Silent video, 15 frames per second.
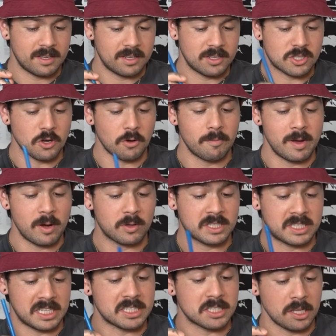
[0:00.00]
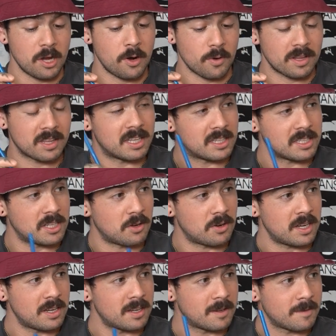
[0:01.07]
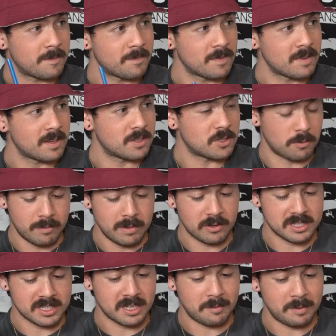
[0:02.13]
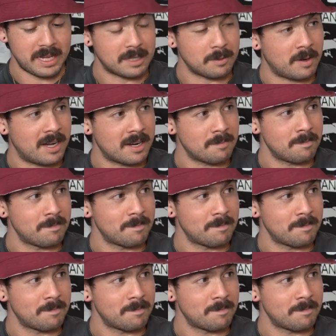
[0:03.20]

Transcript: So milk sits lower than the soda? So milk is going to be at the bottom?